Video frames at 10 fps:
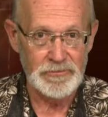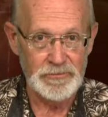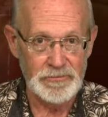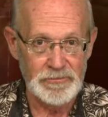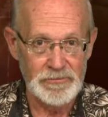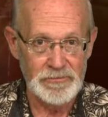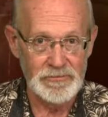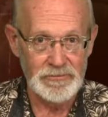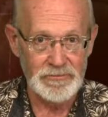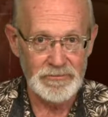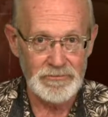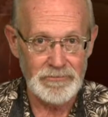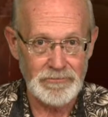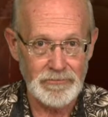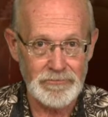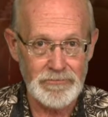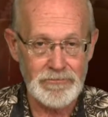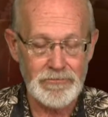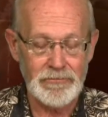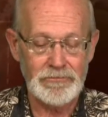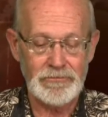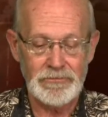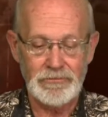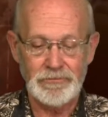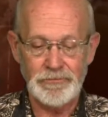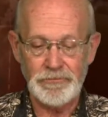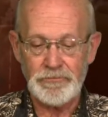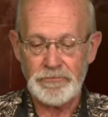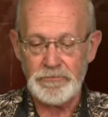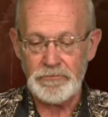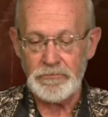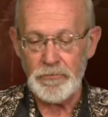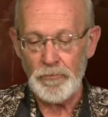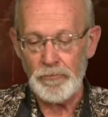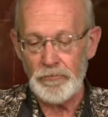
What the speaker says: Nobody speaks.